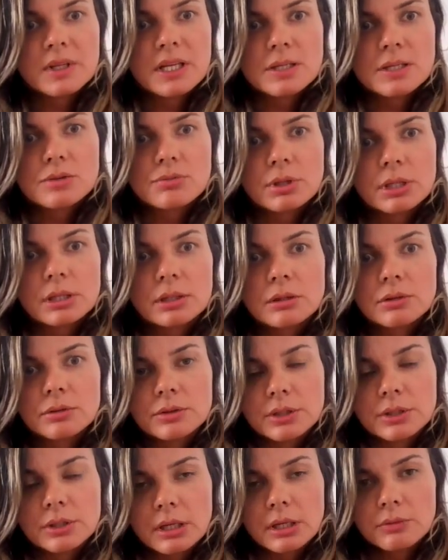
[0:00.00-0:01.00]
is really
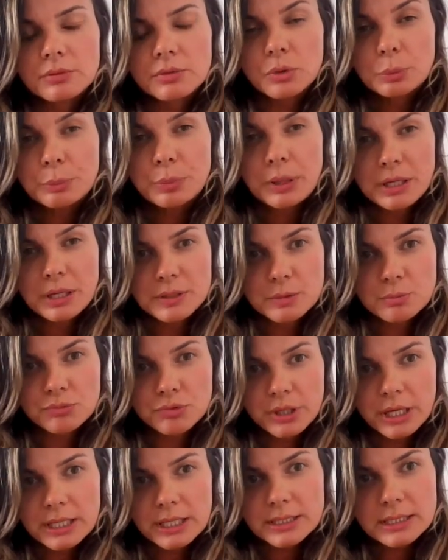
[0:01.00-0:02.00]
looking for
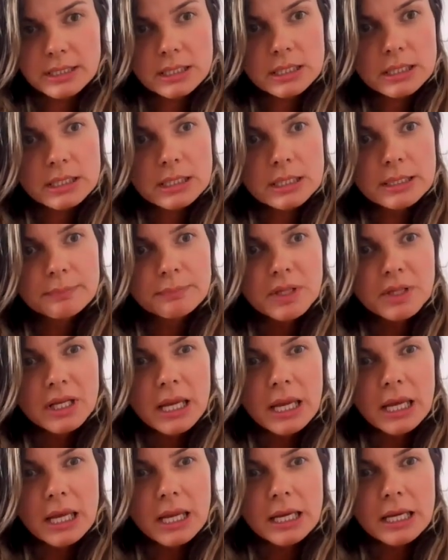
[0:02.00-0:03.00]
post-Brexit,
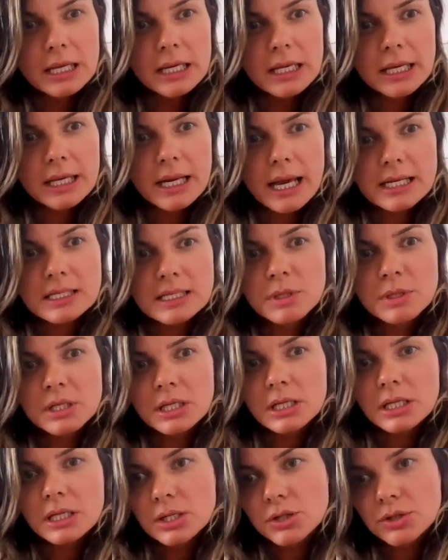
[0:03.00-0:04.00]
and it has been
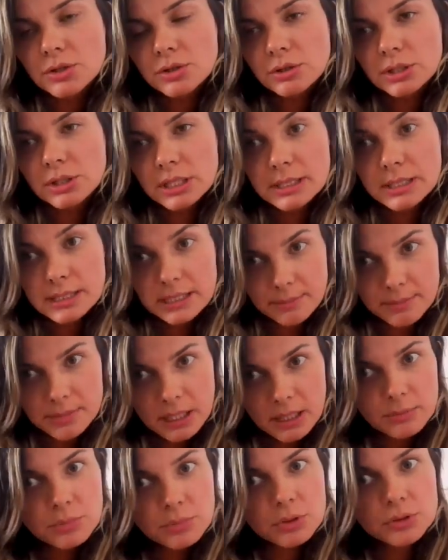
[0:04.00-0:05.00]
issued in
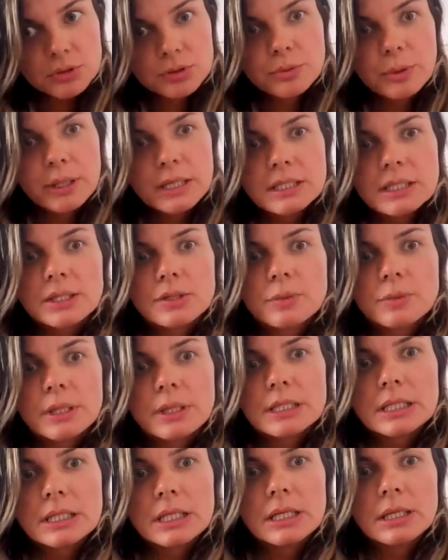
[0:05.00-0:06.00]
September
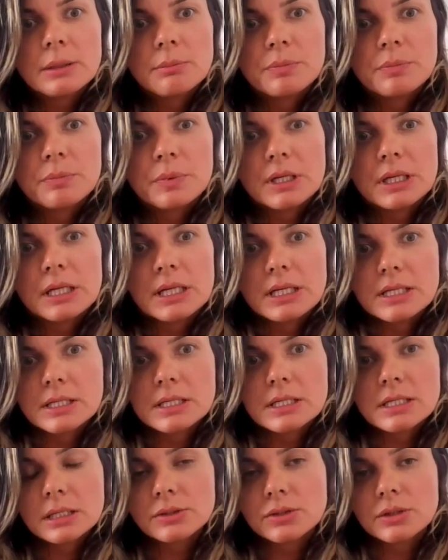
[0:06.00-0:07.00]
2020, but is
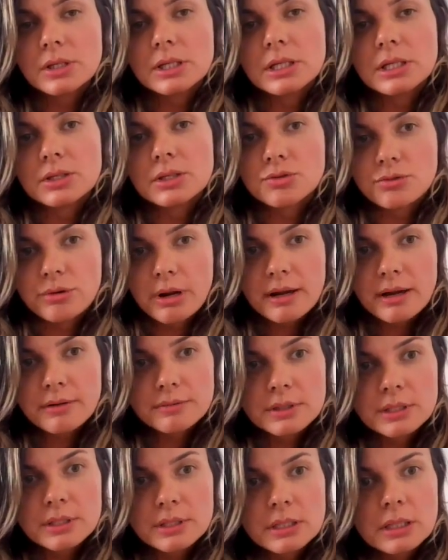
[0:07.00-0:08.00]
still today in
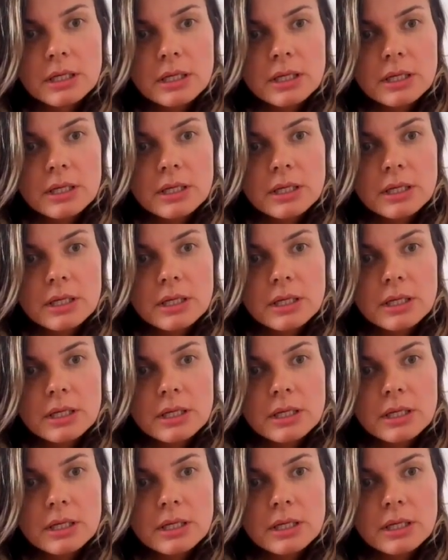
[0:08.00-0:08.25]
draft.